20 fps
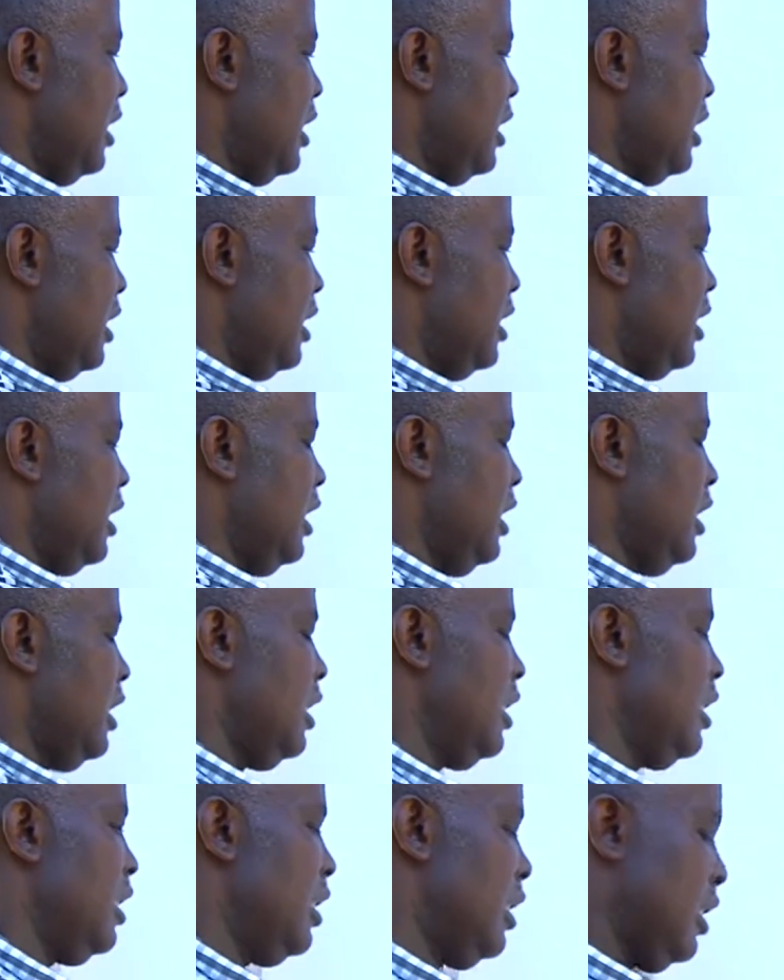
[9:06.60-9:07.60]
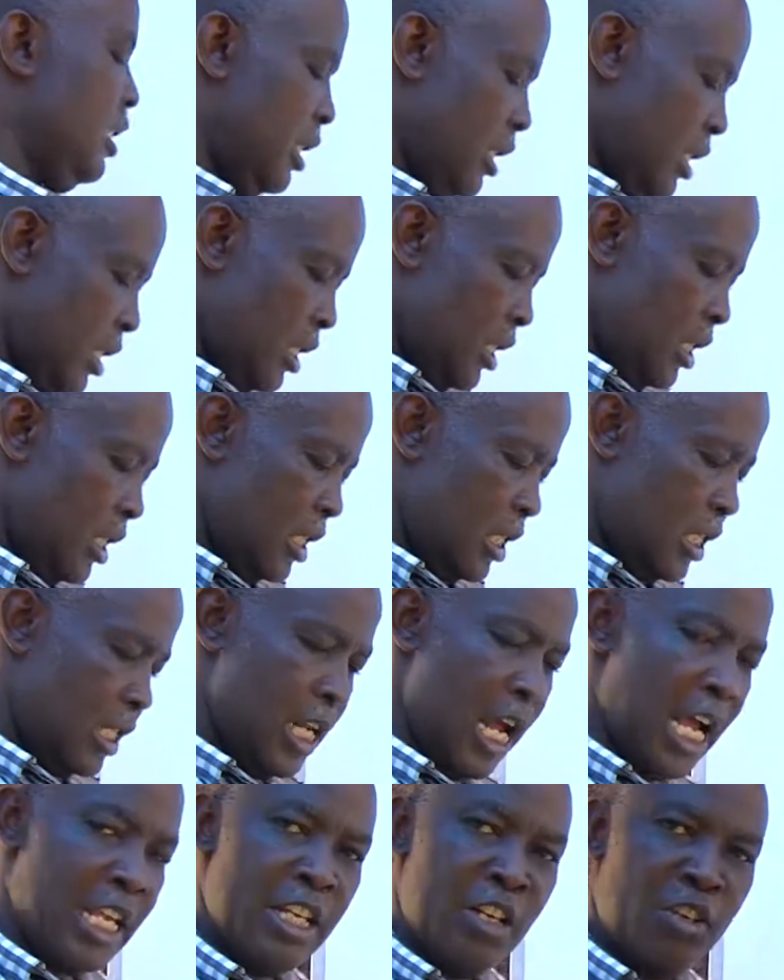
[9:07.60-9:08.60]
C. It
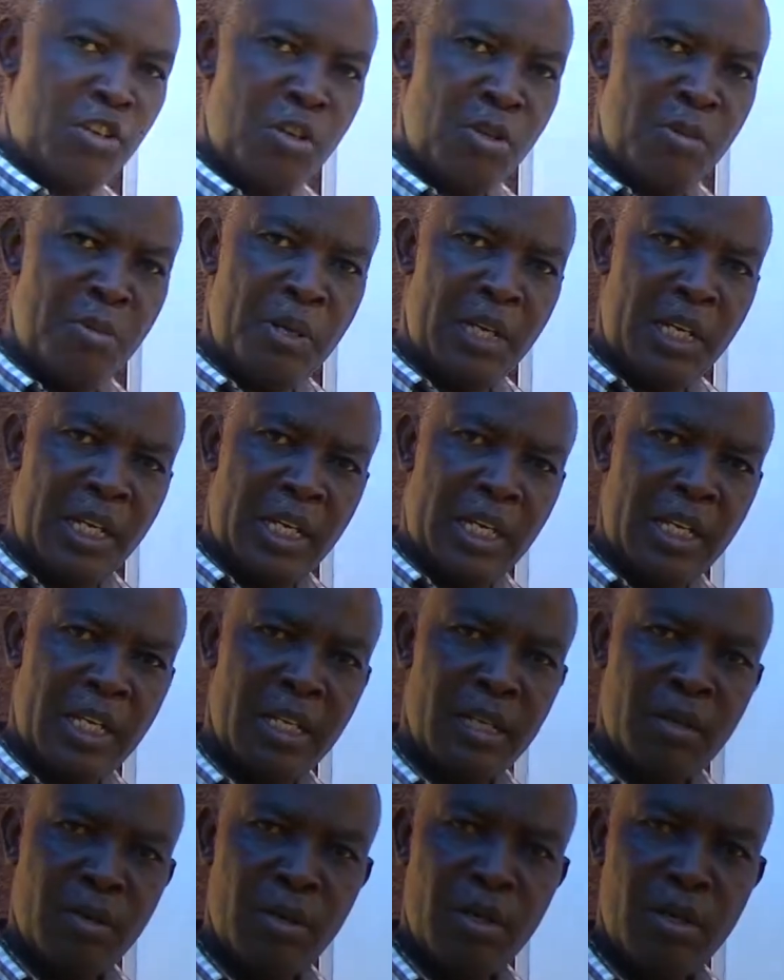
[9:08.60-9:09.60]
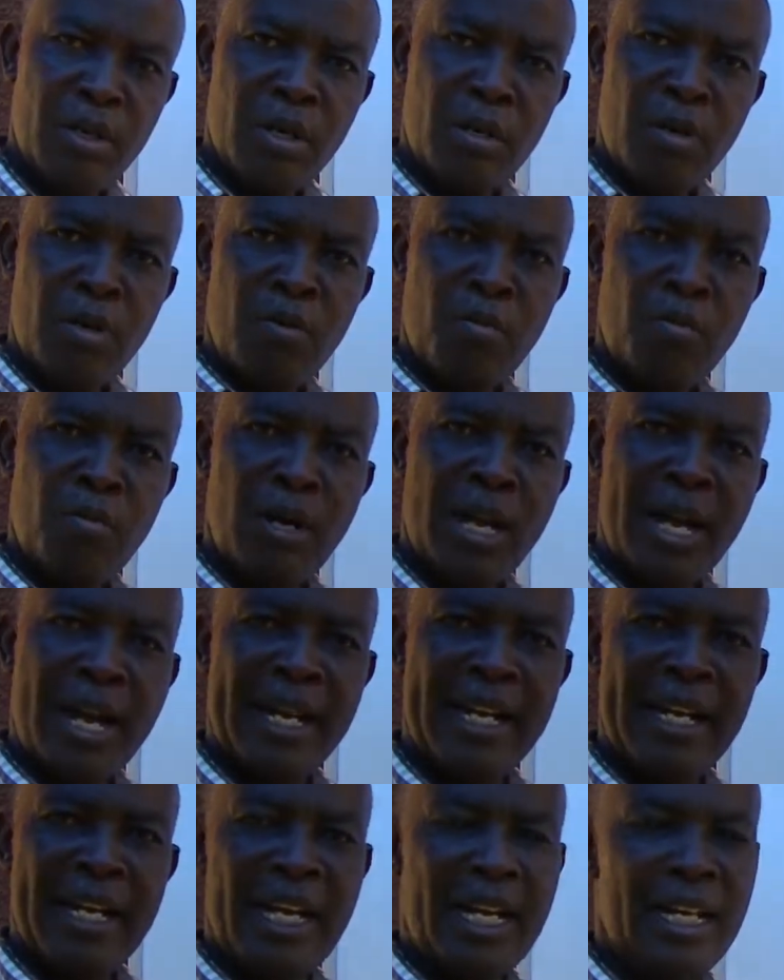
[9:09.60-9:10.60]
has a swimming
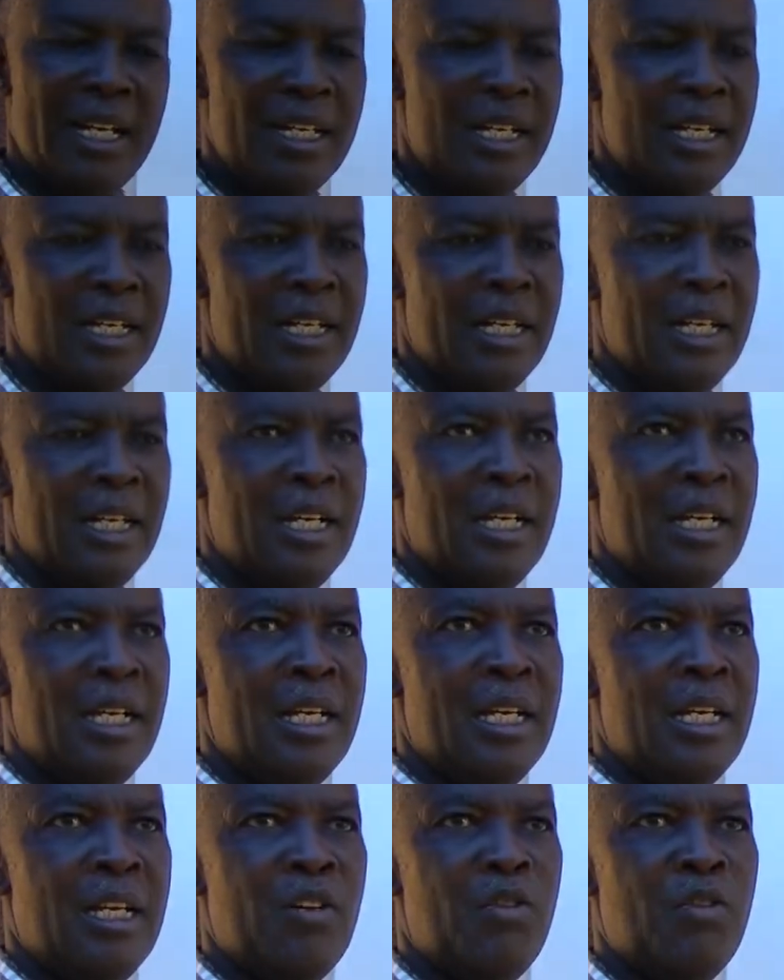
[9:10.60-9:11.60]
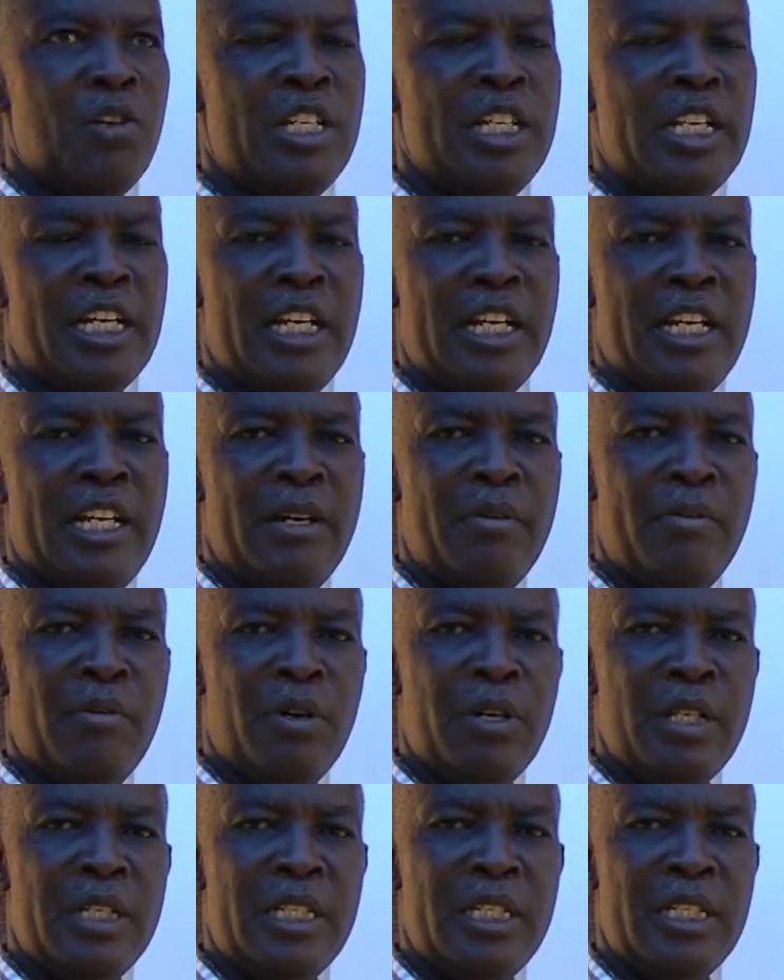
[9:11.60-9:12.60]
bladder which
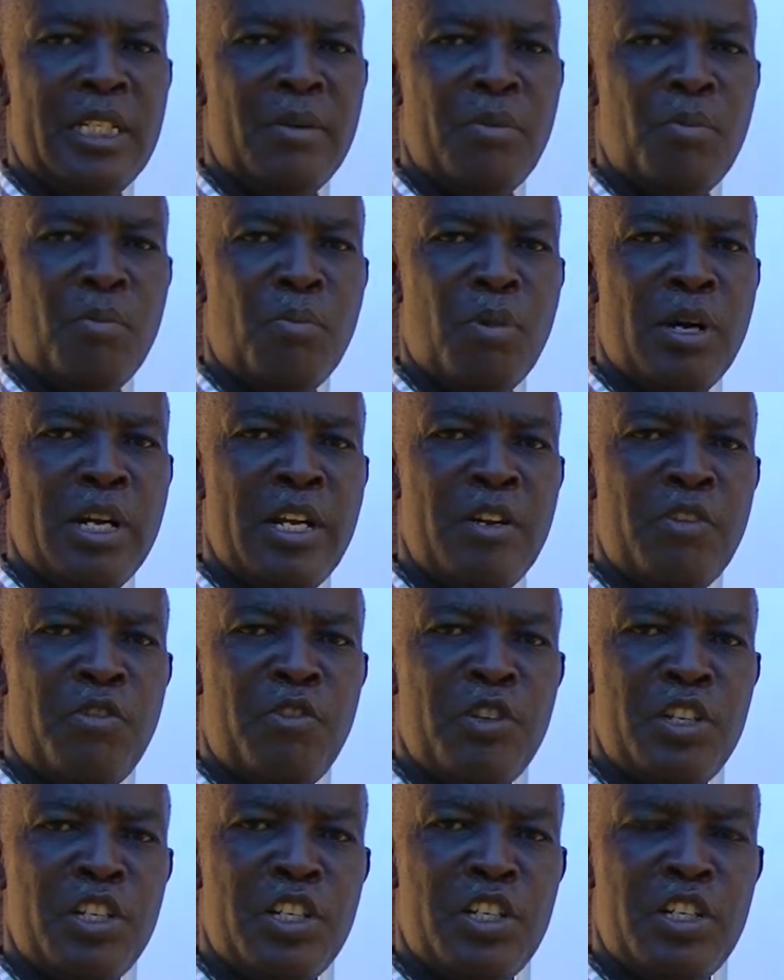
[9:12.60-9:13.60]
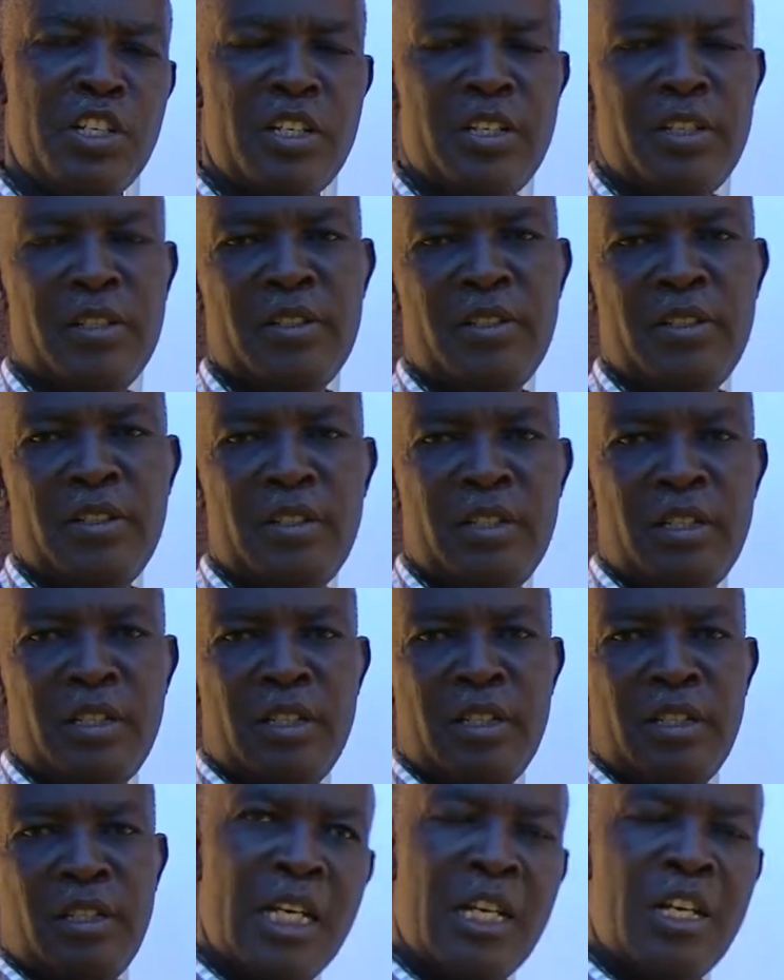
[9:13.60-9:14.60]
enables bony fish
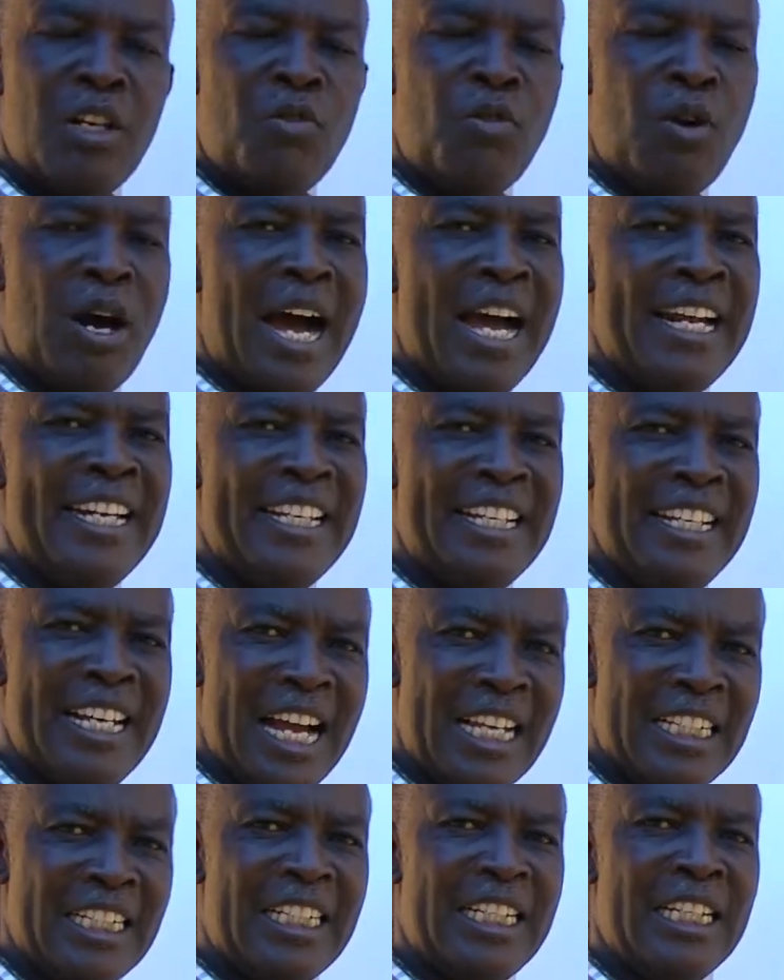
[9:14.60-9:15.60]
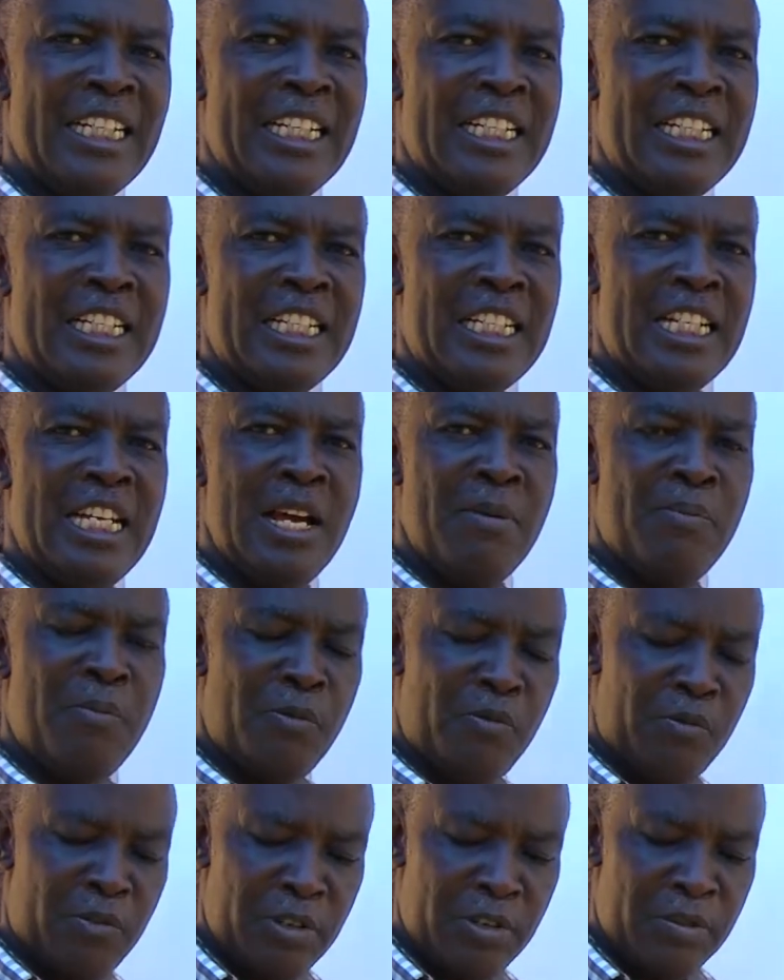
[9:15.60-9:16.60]
to adjust its
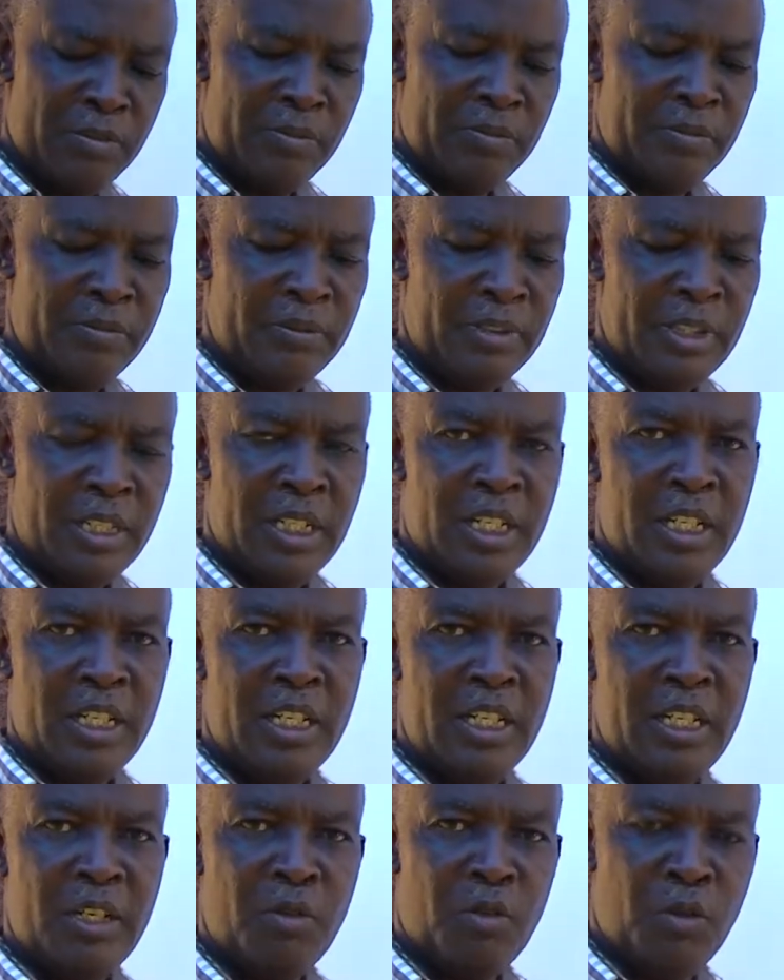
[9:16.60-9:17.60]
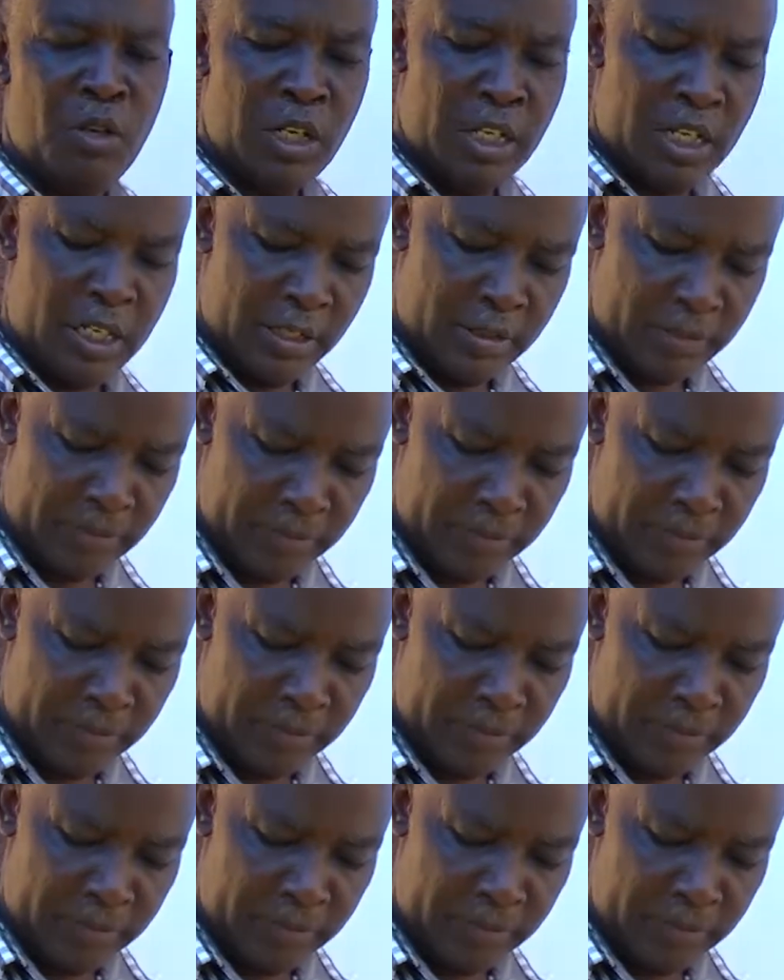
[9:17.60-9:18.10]
depth in the water.